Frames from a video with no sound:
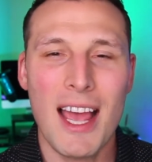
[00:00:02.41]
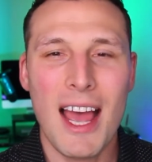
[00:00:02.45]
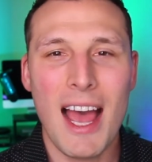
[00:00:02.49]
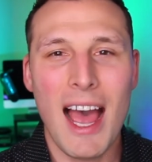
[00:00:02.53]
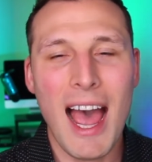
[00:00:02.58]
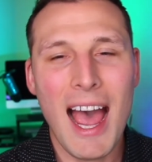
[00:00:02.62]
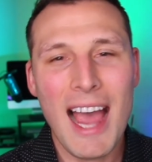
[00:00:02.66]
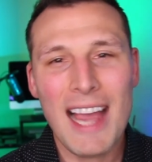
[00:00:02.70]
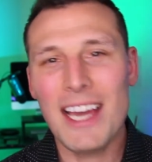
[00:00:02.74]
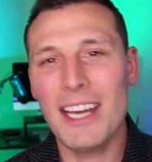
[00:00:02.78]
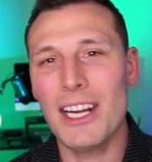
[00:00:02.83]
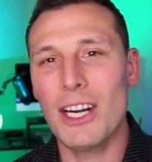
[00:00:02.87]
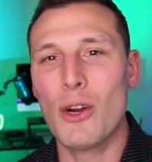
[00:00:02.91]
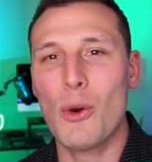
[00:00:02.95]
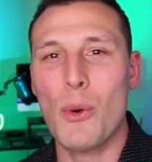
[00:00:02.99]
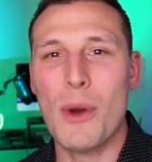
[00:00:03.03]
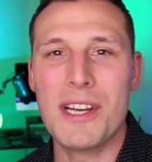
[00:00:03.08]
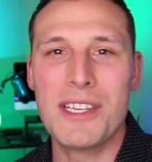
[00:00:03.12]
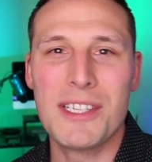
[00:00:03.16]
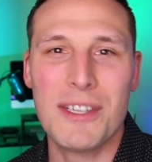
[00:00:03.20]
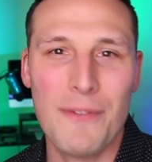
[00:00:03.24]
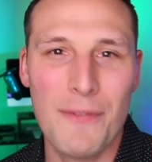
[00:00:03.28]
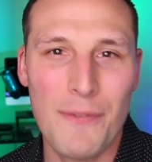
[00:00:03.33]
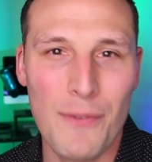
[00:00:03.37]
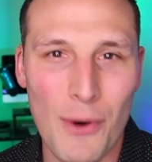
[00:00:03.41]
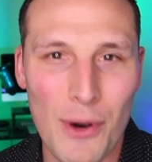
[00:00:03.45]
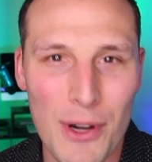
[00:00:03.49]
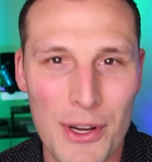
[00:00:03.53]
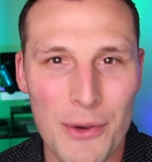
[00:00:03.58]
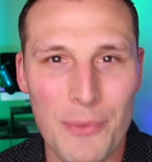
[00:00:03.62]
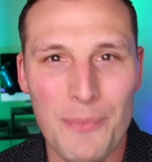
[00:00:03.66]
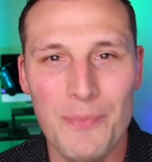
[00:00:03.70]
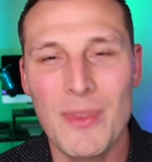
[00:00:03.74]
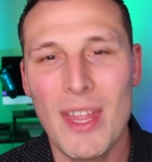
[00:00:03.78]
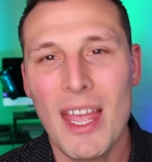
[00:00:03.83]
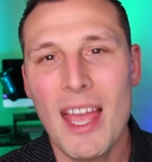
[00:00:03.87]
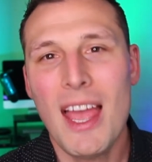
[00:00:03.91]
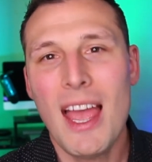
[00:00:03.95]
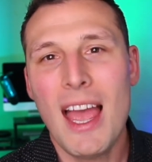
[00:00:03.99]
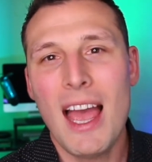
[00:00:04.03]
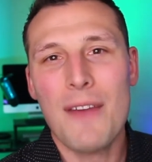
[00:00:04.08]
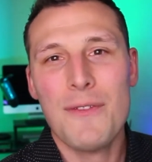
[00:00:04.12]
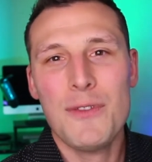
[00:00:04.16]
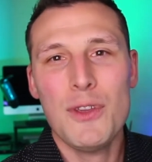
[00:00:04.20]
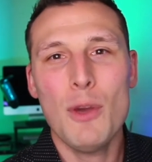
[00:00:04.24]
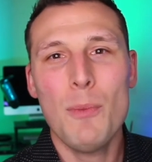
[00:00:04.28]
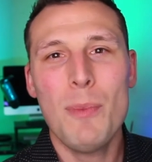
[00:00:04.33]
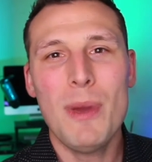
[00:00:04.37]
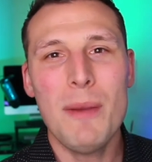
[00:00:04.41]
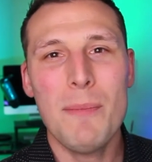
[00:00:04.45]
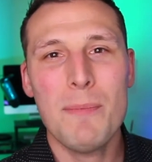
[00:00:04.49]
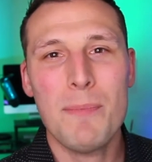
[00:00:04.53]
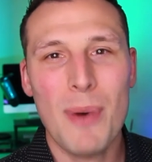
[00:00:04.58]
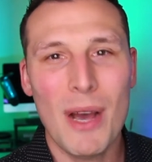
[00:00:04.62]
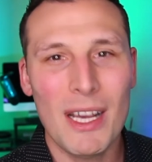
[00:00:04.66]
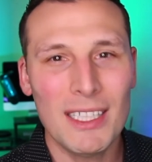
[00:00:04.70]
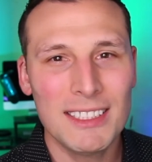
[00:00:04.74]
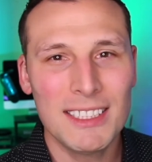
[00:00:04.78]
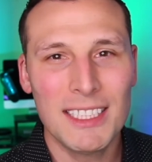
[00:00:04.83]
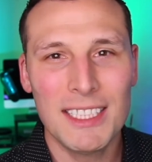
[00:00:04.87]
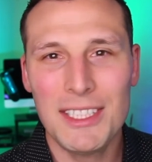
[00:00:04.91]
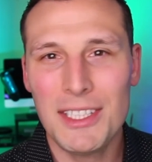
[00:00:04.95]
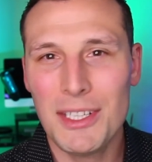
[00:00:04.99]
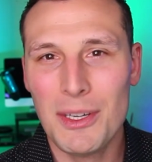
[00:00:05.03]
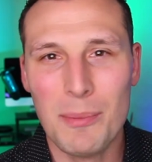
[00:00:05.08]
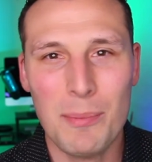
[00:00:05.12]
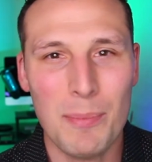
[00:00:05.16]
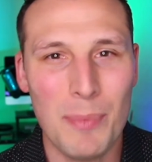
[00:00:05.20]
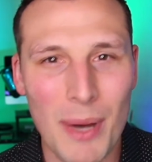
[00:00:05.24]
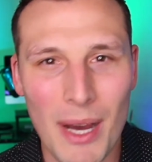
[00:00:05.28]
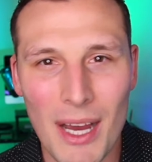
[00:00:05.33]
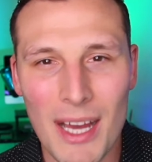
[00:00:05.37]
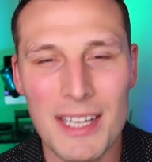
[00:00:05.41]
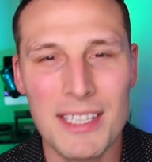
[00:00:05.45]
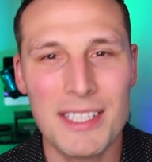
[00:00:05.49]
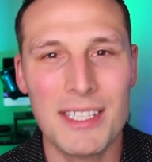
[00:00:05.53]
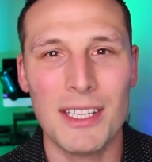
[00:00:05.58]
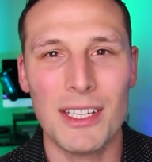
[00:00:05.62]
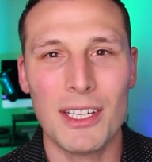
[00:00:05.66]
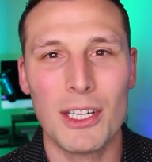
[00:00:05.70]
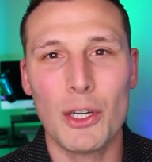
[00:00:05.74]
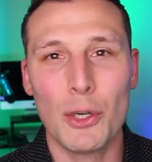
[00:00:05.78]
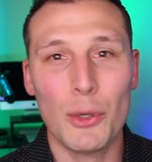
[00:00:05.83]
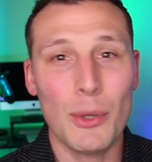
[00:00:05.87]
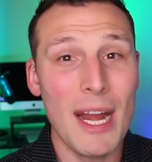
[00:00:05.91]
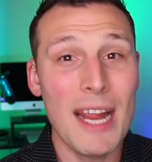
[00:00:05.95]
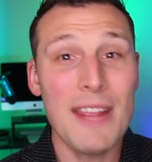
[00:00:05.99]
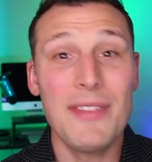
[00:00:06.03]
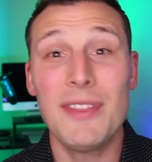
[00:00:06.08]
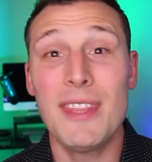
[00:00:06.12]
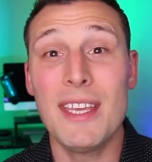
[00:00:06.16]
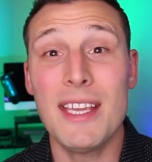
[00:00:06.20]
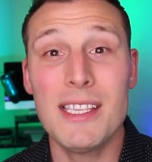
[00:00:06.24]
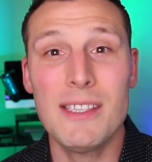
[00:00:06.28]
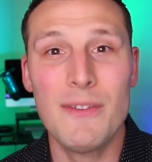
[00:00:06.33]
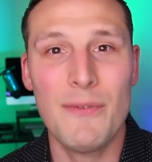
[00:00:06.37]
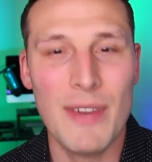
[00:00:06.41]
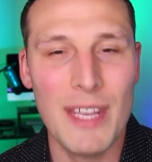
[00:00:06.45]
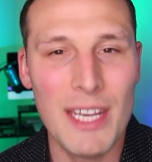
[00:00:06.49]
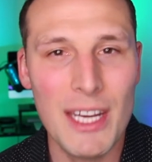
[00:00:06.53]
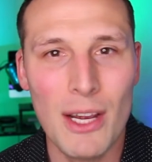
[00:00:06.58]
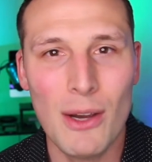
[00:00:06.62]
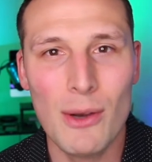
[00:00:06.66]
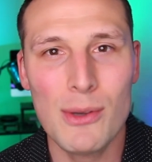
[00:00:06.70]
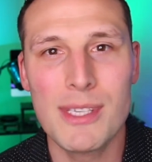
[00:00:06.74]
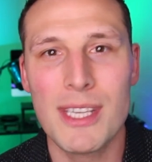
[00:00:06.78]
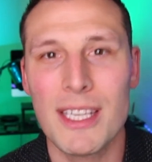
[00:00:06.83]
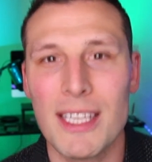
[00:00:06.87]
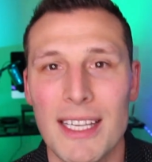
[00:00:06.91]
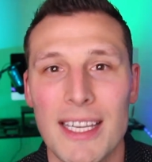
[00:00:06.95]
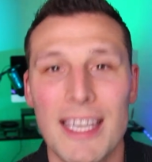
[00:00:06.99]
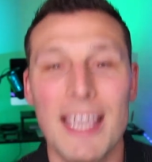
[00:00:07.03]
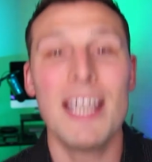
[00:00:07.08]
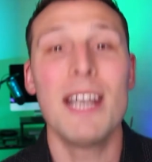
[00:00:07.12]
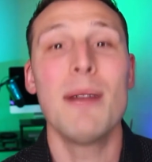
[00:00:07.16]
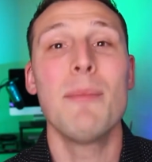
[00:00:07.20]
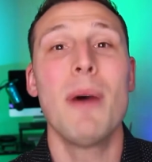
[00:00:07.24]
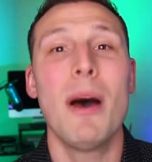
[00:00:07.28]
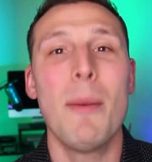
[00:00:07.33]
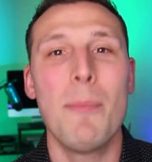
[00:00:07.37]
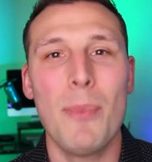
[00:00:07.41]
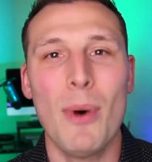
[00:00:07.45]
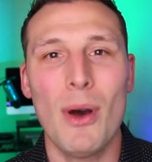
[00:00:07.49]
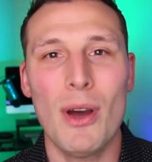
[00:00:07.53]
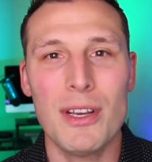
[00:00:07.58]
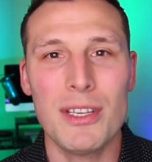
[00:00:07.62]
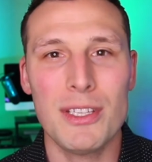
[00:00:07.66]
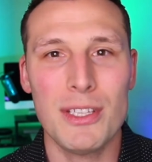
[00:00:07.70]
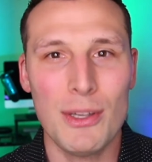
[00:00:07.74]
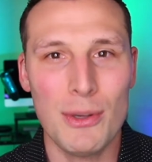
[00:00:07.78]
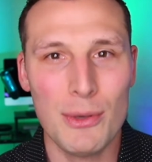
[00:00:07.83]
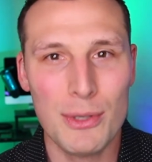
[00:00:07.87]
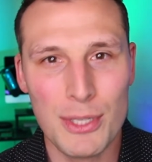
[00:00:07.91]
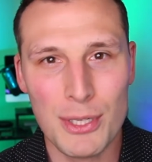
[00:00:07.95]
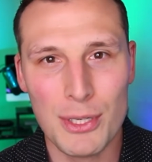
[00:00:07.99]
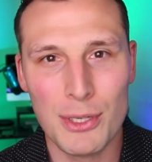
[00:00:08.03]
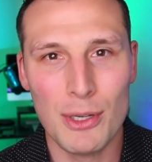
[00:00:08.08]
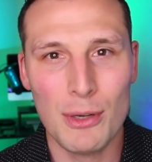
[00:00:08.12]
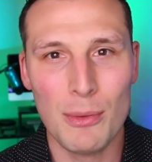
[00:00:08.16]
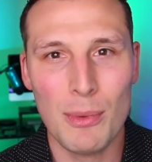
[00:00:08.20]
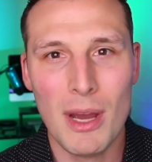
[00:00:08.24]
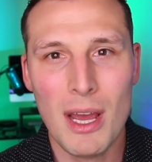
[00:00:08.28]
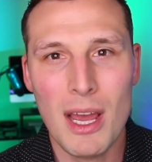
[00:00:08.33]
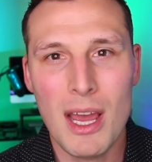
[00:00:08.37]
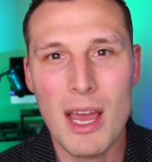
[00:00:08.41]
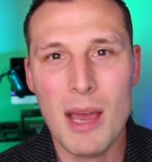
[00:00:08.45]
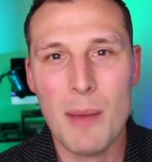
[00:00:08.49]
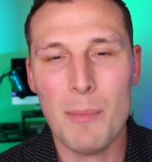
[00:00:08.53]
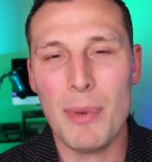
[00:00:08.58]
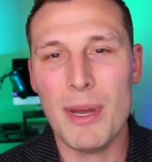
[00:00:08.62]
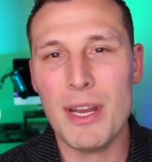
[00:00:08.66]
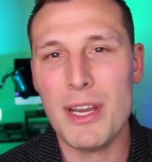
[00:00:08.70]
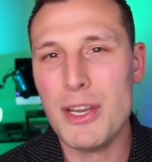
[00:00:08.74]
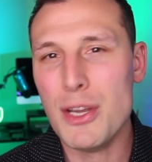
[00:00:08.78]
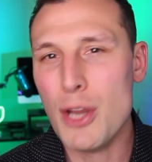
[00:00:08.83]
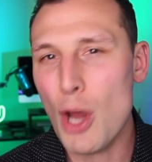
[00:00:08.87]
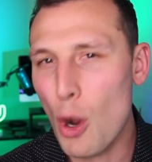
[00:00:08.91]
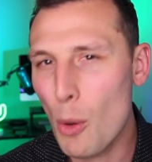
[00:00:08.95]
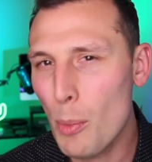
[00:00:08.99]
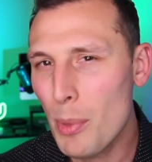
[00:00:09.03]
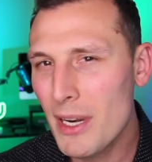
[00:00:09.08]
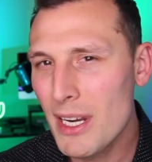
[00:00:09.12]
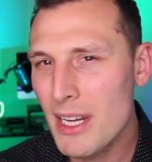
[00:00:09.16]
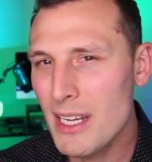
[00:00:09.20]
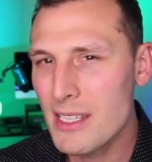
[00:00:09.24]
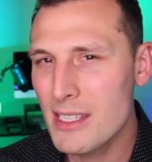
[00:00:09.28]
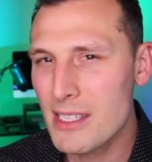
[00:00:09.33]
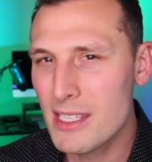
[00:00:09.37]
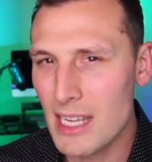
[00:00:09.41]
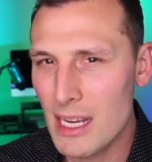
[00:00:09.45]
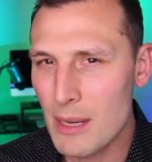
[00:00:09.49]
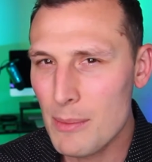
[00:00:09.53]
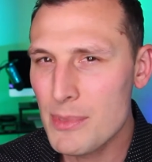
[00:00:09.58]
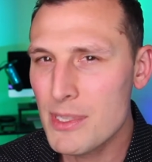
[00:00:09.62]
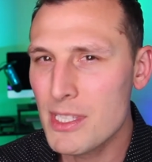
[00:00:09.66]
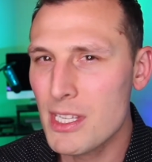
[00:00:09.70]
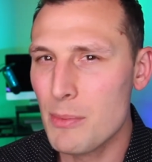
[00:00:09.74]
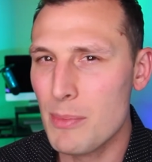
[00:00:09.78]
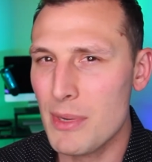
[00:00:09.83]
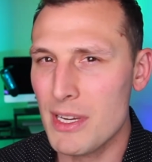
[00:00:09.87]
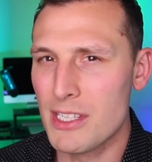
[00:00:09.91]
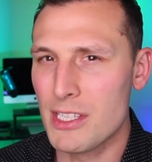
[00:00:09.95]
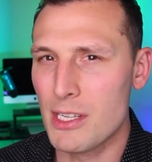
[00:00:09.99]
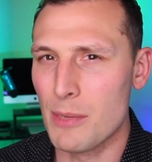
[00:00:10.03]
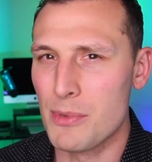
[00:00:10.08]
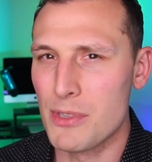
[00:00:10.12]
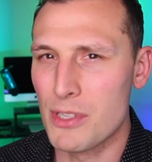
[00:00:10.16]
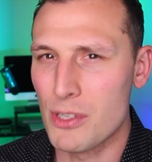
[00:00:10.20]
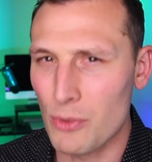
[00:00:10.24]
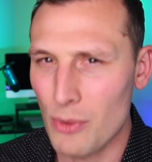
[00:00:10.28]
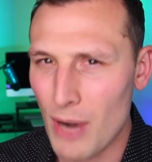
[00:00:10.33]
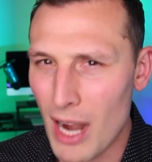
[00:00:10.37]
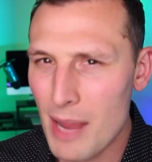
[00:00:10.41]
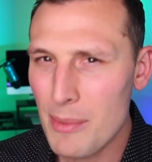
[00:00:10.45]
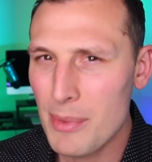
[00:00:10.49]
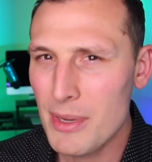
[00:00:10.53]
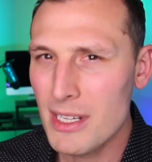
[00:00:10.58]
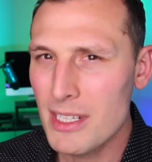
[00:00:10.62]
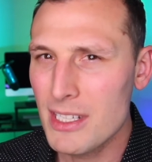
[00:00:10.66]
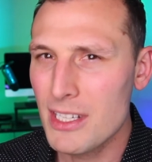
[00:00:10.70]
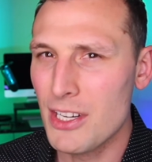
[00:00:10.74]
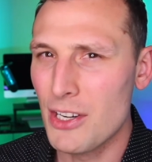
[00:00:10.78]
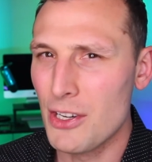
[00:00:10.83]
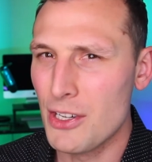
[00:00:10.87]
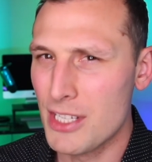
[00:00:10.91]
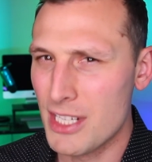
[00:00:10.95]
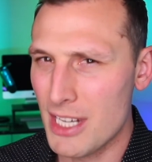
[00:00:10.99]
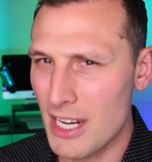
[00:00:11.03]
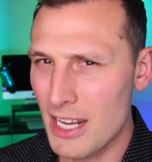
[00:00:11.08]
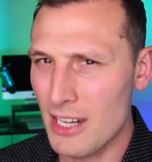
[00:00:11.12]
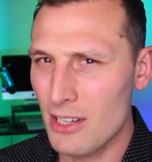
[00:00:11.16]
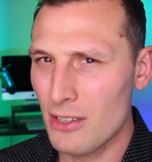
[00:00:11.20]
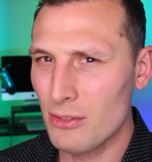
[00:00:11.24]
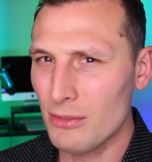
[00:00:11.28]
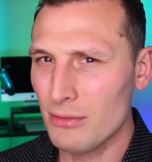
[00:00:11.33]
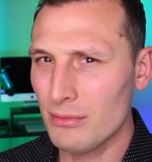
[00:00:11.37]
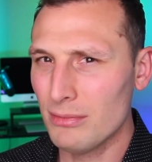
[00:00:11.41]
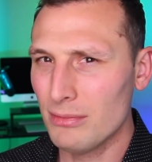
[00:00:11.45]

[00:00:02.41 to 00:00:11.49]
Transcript: I got a question for you. Have you been busting your butt to create these videos and get them up on YouTube, but nobody seems to be subscribing to your channel?